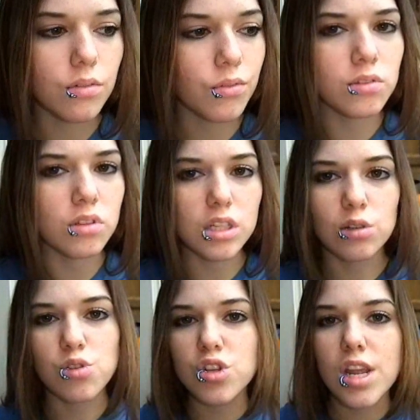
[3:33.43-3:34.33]
It feels like
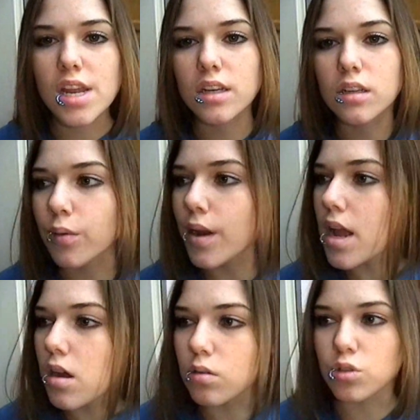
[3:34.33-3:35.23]
you're standing
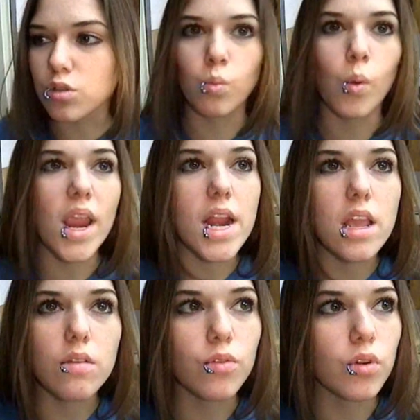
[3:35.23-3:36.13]
around just
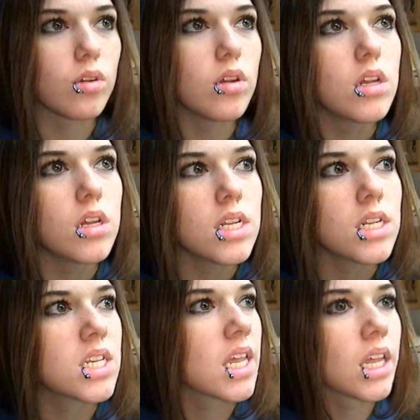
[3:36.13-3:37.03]
waiting for
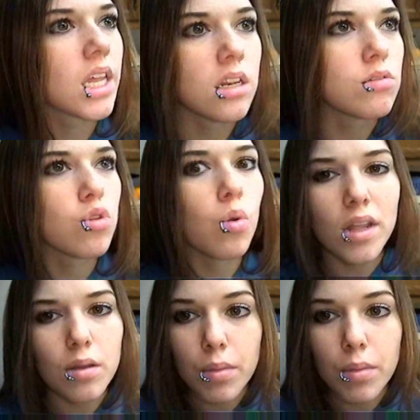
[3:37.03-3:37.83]
10, 20